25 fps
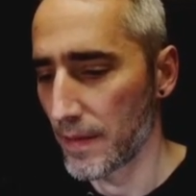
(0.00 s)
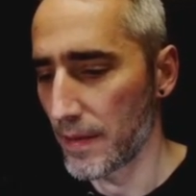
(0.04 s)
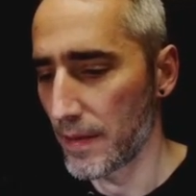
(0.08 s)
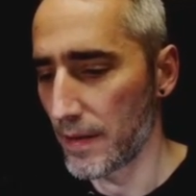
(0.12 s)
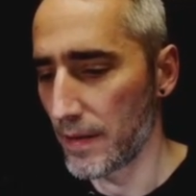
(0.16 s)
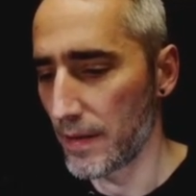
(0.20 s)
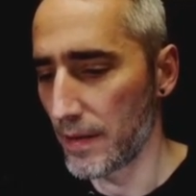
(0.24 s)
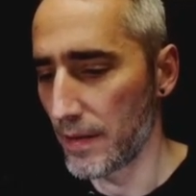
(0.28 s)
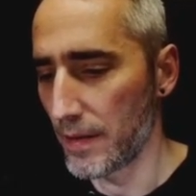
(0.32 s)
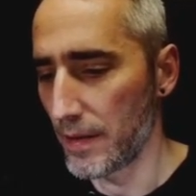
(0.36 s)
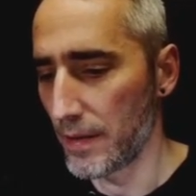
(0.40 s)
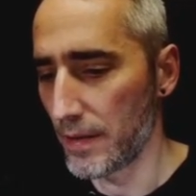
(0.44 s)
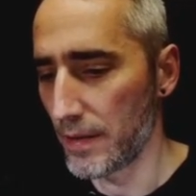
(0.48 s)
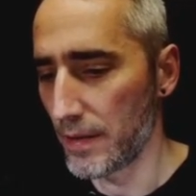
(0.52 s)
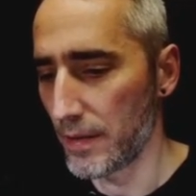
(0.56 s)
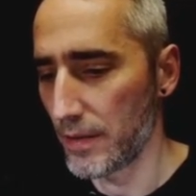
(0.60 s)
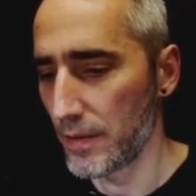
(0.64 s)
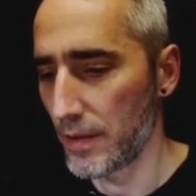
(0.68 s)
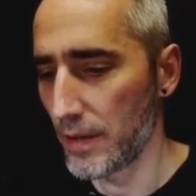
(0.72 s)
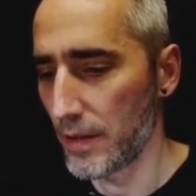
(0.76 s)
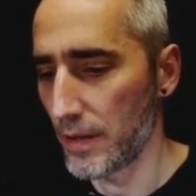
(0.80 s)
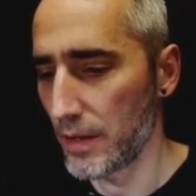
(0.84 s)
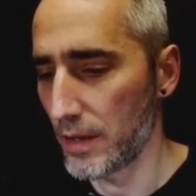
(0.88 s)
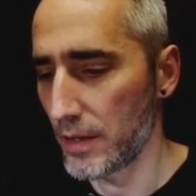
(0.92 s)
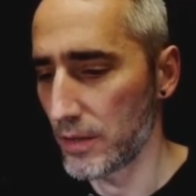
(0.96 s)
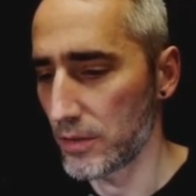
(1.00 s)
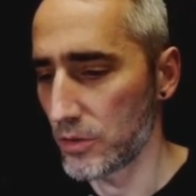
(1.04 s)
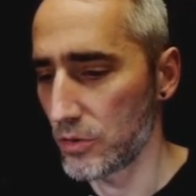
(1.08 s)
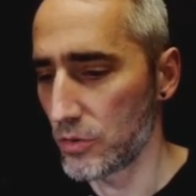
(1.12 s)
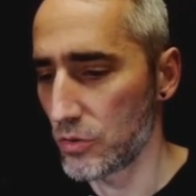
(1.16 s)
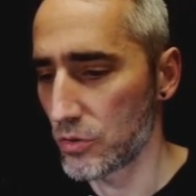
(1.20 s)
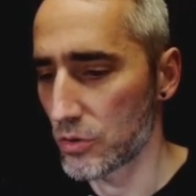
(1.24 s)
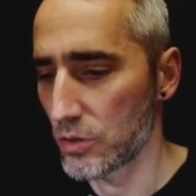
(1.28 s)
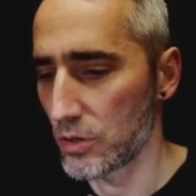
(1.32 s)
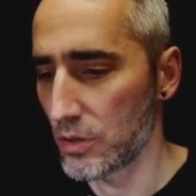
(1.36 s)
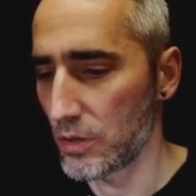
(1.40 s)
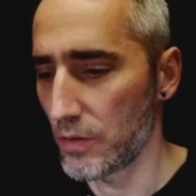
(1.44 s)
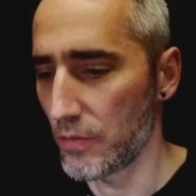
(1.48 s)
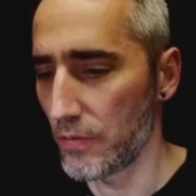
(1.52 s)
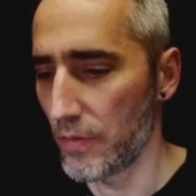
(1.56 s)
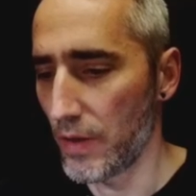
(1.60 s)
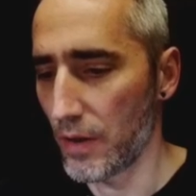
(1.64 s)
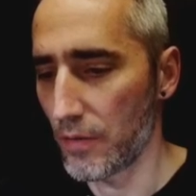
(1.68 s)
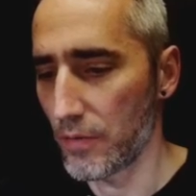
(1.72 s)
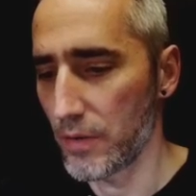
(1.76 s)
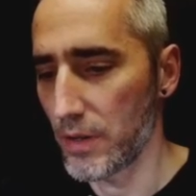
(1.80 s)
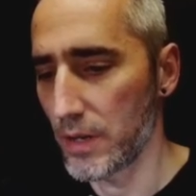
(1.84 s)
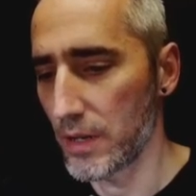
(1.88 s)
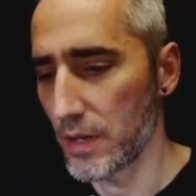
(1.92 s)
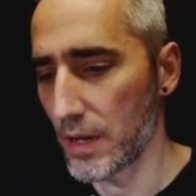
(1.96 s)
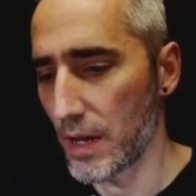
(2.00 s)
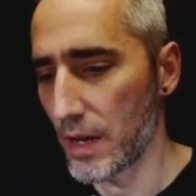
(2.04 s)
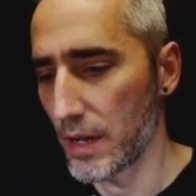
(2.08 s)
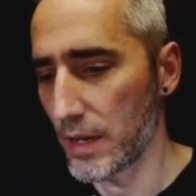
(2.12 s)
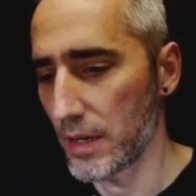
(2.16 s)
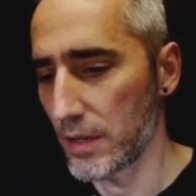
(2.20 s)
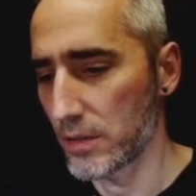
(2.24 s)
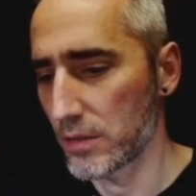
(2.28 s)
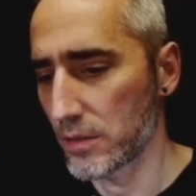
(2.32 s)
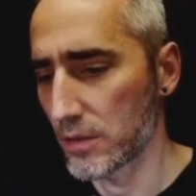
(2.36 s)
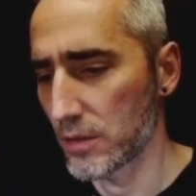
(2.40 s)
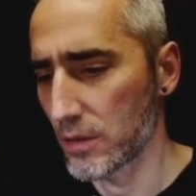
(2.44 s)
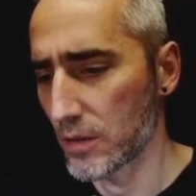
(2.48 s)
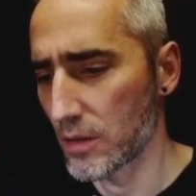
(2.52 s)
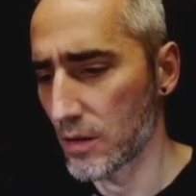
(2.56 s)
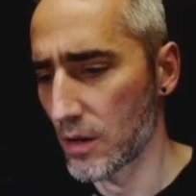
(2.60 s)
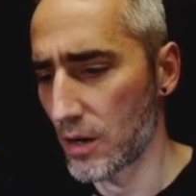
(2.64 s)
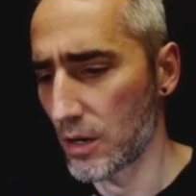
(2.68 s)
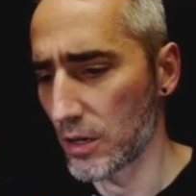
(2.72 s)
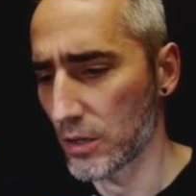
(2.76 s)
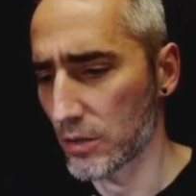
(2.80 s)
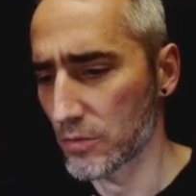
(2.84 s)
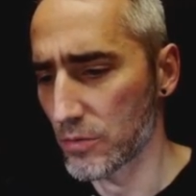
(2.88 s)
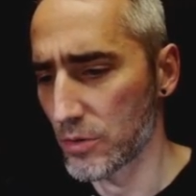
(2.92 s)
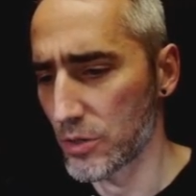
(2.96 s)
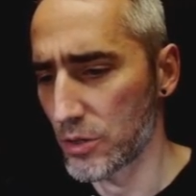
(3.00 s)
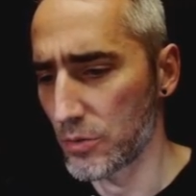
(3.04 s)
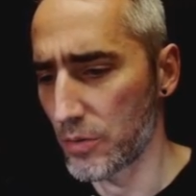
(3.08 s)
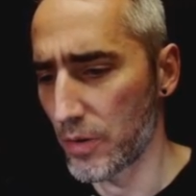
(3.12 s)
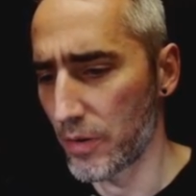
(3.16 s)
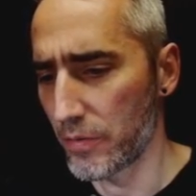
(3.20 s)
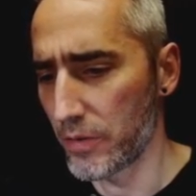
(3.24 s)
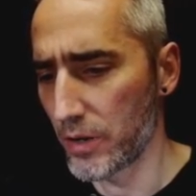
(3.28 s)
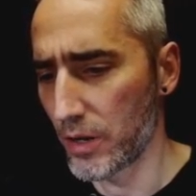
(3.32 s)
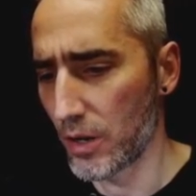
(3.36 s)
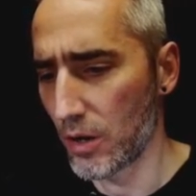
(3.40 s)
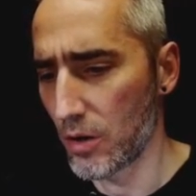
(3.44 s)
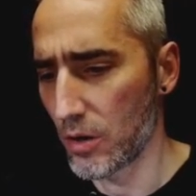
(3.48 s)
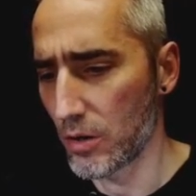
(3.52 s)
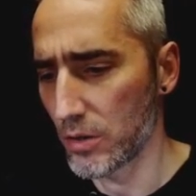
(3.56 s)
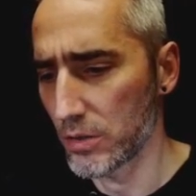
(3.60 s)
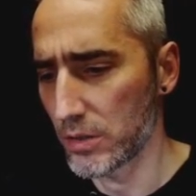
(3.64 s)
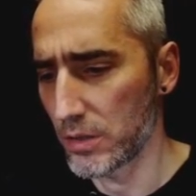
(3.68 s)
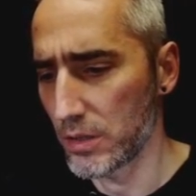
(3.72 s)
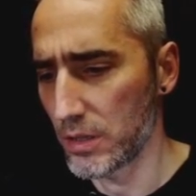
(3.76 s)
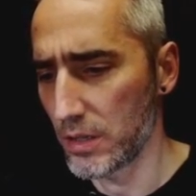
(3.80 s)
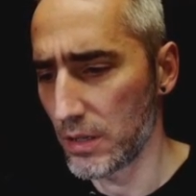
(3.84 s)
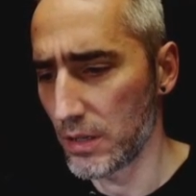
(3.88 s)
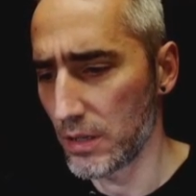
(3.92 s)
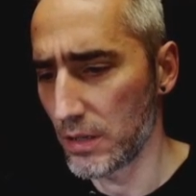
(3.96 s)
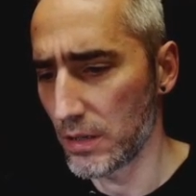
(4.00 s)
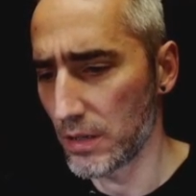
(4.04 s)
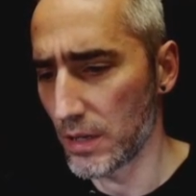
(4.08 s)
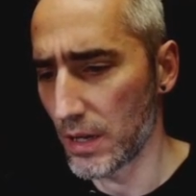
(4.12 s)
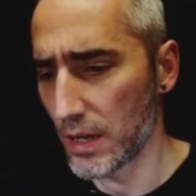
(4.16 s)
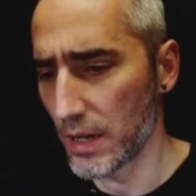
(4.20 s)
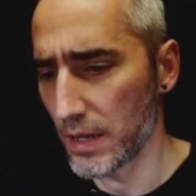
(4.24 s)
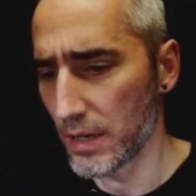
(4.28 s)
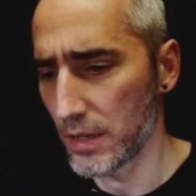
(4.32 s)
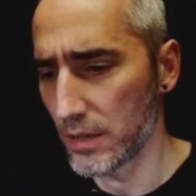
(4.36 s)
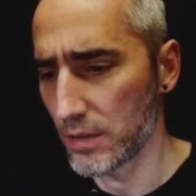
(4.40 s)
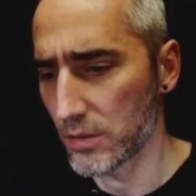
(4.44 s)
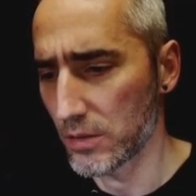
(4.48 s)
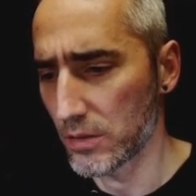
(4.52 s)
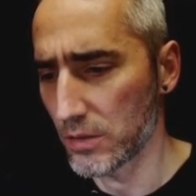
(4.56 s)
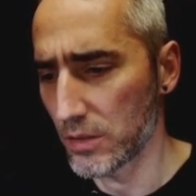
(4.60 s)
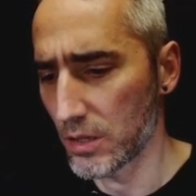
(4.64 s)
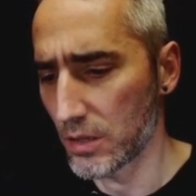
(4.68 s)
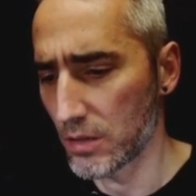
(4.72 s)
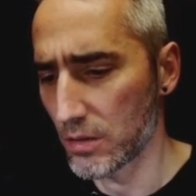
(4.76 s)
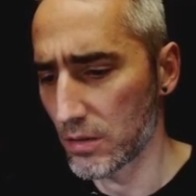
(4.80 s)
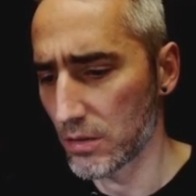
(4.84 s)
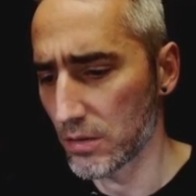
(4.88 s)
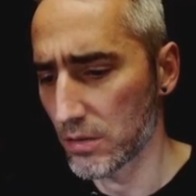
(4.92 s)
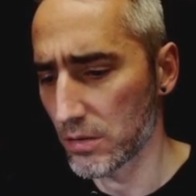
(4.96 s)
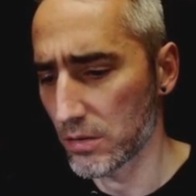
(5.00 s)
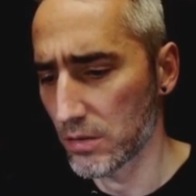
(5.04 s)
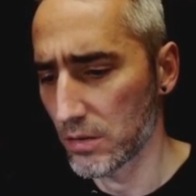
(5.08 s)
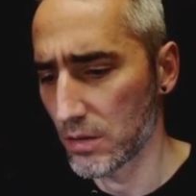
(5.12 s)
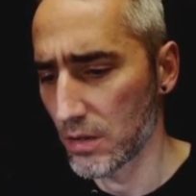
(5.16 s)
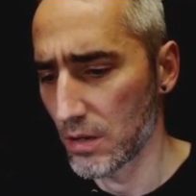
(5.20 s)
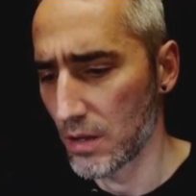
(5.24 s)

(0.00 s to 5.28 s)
As usual, a very nice cartridge, very glossy, nice stickers.